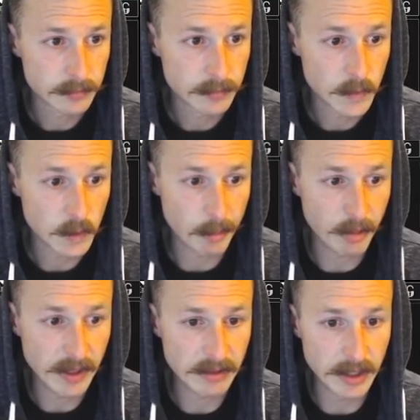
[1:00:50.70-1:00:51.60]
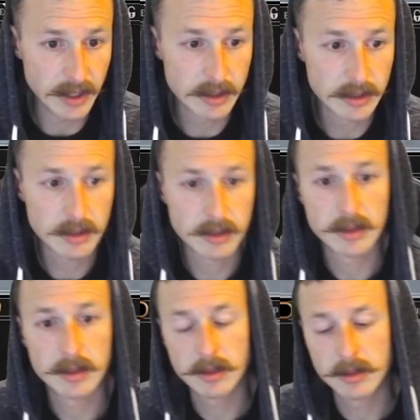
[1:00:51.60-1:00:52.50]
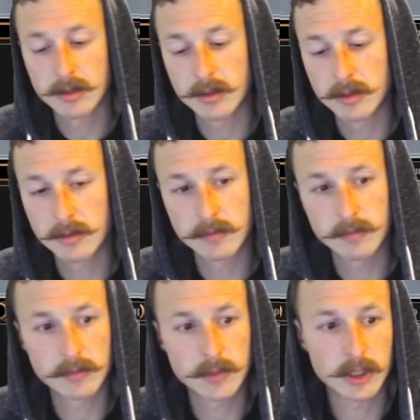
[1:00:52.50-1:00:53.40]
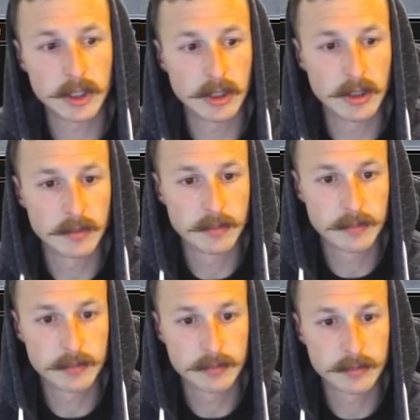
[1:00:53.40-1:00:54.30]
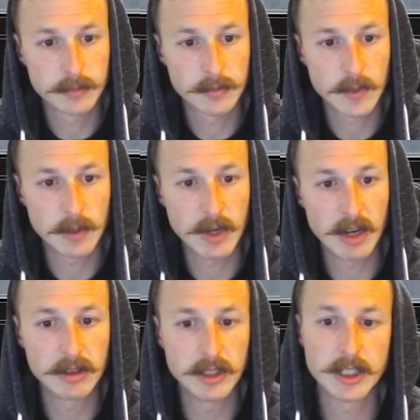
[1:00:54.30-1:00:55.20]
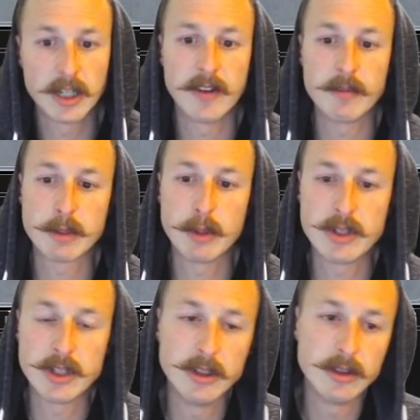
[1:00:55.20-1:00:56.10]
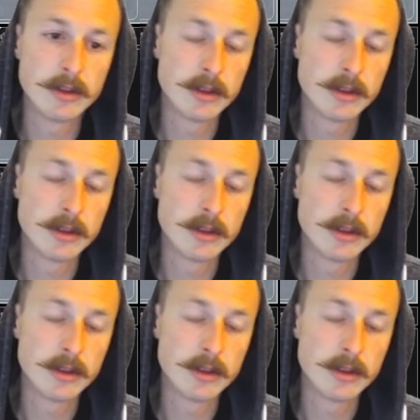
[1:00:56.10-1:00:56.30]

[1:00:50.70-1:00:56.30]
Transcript: Do I play land? Sure. I'm not really sure if I'm supposed to.